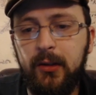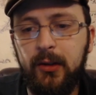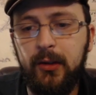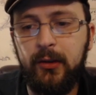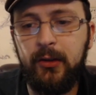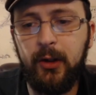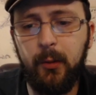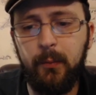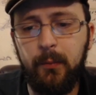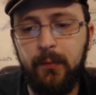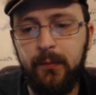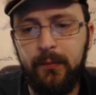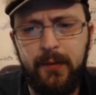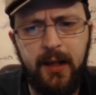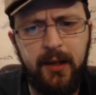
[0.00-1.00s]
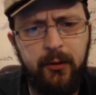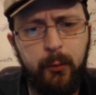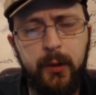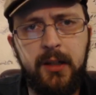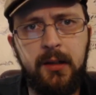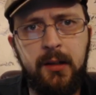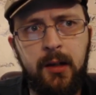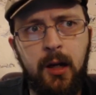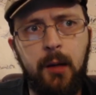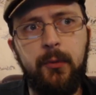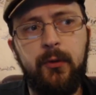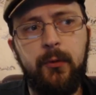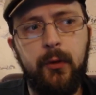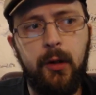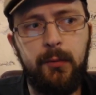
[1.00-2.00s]
So that's where he
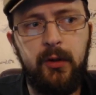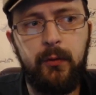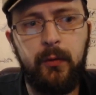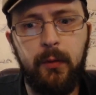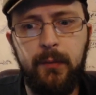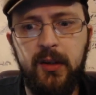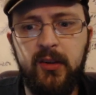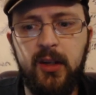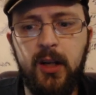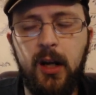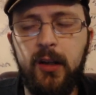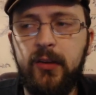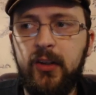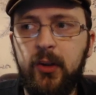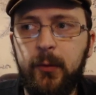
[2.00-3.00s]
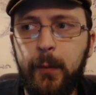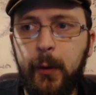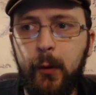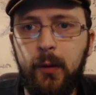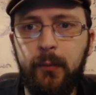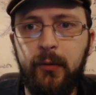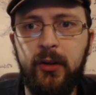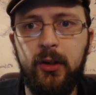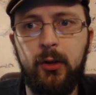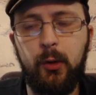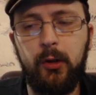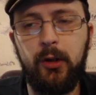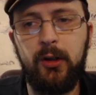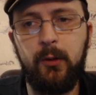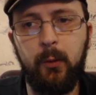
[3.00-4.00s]
comes from. He's from these nonsense poems that
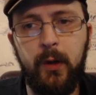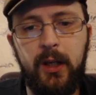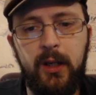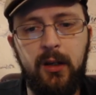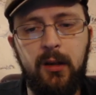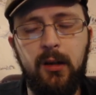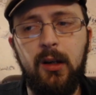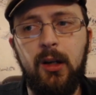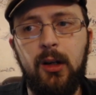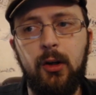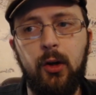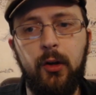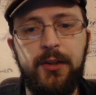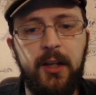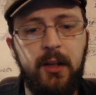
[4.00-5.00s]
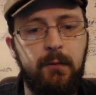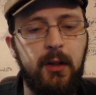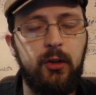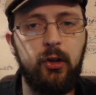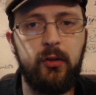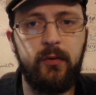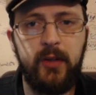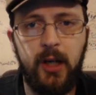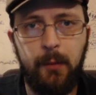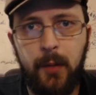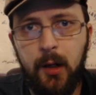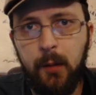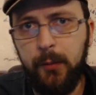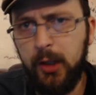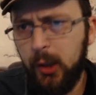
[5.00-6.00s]
Tolkien had written called The Adventures of Tom
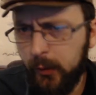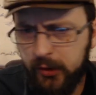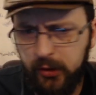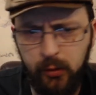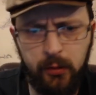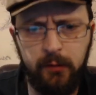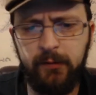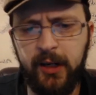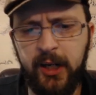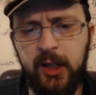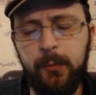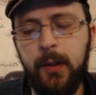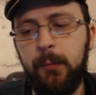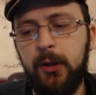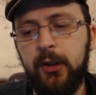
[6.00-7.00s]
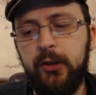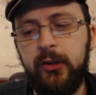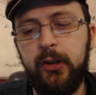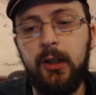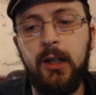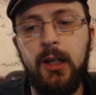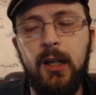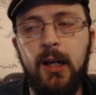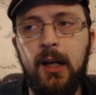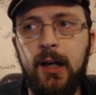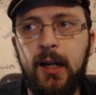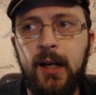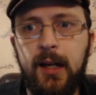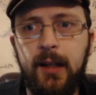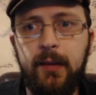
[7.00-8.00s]
Bombadil, which you can find published,
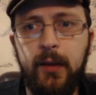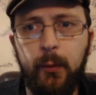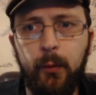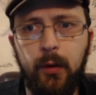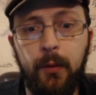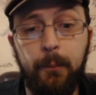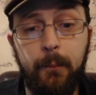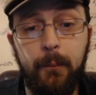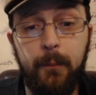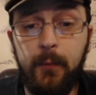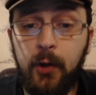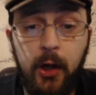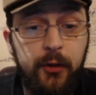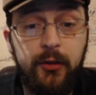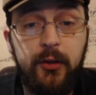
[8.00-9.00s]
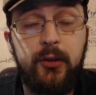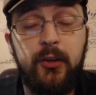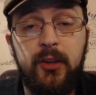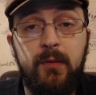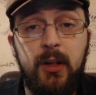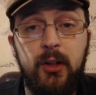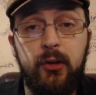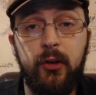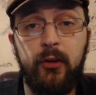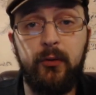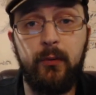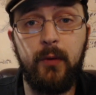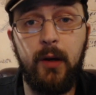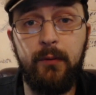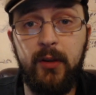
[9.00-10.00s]
that were largely just adventures
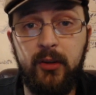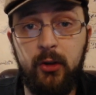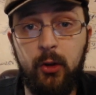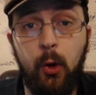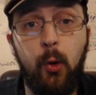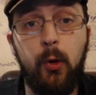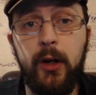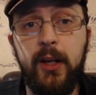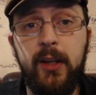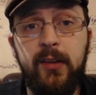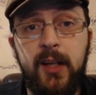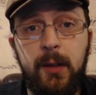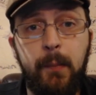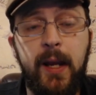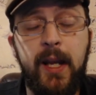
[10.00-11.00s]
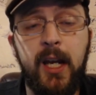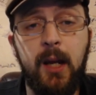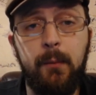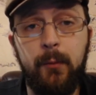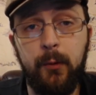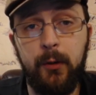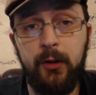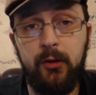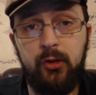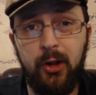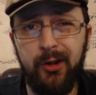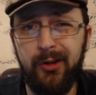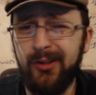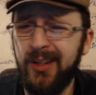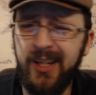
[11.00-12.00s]
of this toy that he made up for his
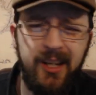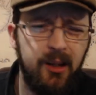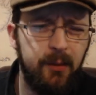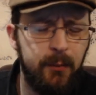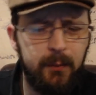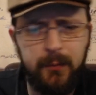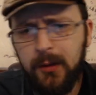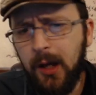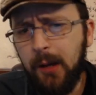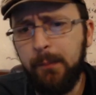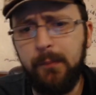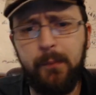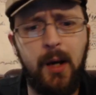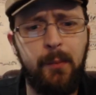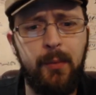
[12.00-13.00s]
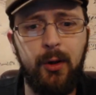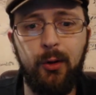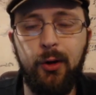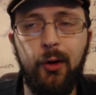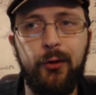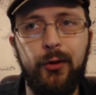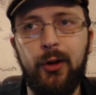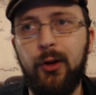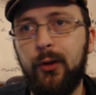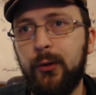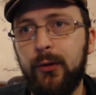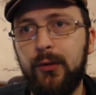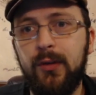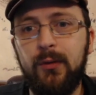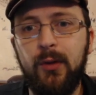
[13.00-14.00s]
children. And in them, Tom Bombadil goes on all
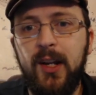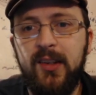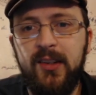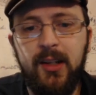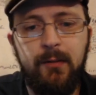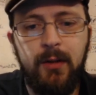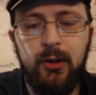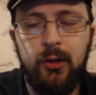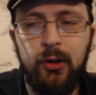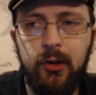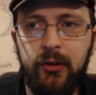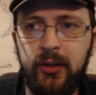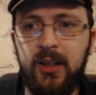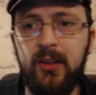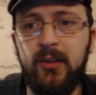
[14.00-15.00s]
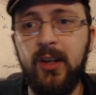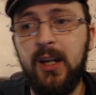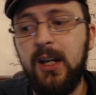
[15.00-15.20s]
sorts of crazy adventures, and he's